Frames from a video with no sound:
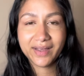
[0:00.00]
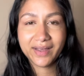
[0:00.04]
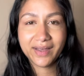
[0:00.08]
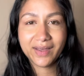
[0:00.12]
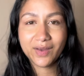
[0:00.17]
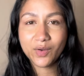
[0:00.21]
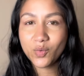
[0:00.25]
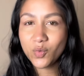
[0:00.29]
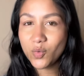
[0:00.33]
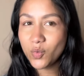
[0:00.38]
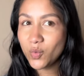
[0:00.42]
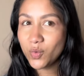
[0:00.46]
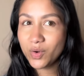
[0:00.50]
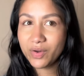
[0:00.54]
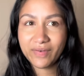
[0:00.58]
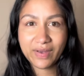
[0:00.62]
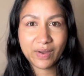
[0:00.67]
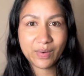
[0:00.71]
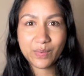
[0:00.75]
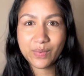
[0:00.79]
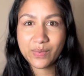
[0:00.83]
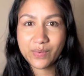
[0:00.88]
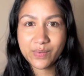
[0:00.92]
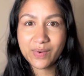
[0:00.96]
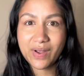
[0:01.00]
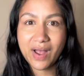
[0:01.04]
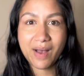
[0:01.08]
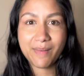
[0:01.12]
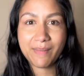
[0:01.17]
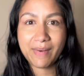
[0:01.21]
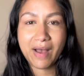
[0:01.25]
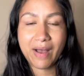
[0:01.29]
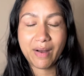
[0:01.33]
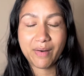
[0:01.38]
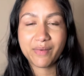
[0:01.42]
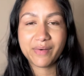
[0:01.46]
All of it will
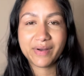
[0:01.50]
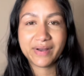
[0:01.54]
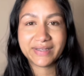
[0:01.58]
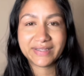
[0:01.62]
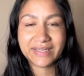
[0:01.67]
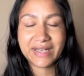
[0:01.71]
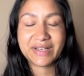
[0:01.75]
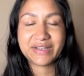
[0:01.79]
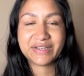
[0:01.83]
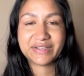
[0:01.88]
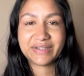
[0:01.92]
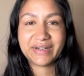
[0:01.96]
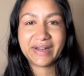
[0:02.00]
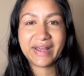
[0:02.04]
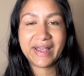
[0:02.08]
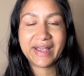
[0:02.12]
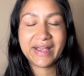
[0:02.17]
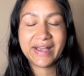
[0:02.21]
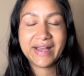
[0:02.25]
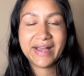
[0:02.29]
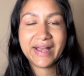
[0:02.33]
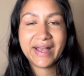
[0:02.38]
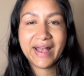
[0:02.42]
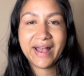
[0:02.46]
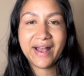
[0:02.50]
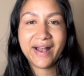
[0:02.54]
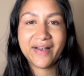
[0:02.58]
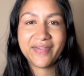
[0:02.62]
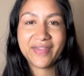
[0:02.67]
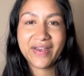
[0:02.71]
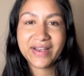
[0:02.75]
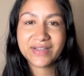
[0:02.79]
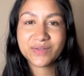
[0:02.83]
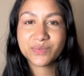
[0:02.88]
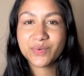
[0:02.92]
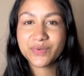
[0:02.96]
come out, essentially. And
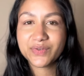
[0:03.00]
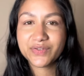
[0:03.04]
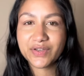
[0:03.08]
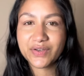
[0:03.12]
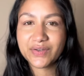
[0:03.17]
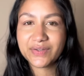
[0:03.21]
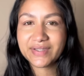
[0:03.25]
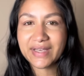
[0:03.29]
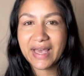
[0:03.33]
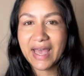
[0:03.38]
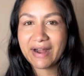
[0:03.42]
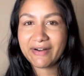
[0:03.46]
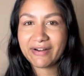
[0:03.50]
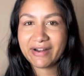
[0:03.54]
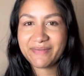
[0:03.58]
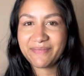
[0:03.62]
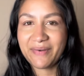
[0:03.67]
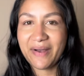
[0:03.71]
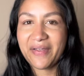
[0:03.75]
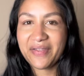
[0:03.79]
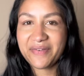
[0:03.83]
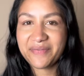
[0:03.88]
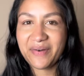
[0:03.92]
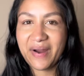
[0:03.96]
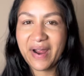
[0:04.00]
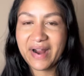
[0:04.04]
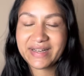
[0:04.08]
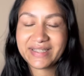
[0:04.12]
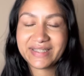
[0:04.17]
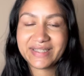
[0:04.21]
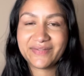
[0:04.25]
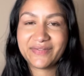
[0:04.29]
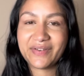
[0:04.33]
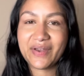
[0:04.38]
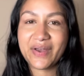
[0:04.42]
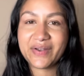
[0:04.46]
that's what's so scary about the
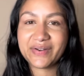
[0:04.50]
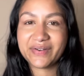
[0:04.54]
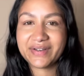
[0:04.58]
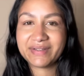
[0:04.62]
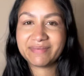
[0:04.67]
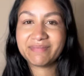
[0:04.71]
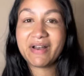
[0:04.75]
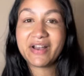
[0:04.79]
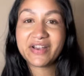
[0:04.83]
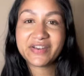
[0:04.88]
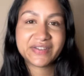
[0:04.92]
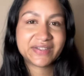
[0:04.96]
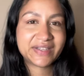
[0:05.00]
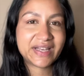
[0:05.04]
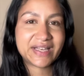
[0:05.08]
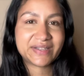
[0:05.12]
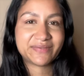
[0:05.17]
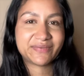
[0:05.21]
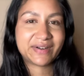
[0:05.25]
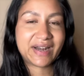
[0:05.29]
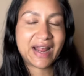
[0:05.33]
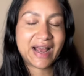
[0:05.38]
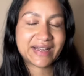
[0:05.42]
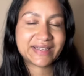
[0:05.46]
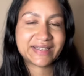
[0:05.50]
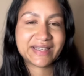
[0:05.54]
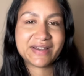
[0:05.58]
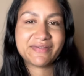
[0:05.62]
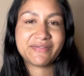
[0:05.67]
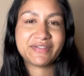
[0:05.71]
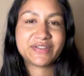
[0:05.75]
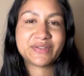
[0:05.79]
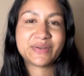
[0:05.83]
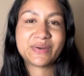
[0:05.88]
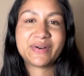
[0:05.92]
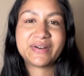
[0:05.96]
practice of yoga. As much as it is relaxing and
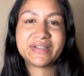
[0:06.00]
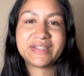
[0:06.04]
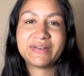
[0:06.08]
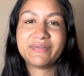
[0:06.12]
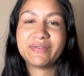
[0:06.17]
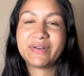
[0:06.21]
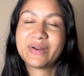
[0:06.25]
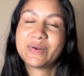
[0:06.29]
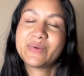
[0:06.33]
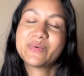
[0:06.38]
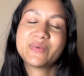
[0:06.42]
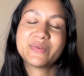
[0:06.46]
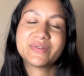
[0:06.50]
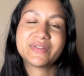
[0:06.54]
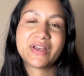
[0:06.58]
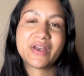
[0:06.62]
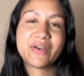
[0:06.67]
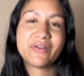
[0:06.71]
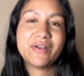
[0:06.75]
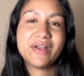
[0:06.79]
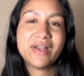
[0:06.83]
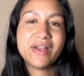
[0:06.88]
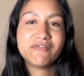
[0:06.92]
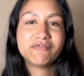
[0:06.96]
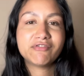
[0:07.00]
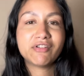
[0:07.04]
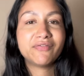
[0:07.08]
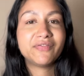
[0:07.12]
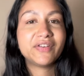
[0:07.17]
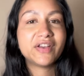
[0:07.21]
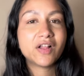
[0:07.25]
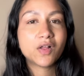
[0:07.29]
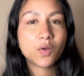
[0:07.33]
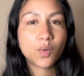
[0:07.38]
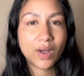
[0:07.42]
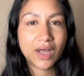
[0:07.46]
restorative, it can also
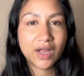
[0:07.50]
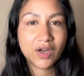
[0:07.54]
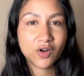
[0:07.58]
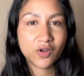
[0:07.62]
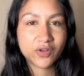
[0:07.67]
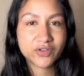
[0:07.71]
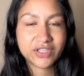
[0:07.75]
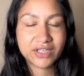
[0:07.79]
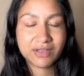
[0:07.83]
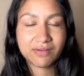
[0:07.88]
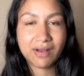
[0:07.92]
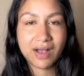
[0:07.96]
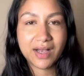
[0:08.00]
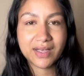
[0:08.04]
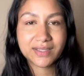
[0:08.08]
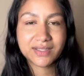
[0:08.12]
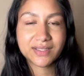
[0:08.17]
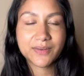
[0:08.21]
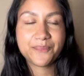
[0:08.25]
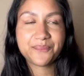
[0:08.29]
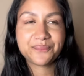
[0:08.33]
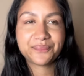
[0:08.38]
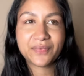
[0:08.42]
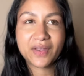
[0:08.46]
reveal quite a lot to us.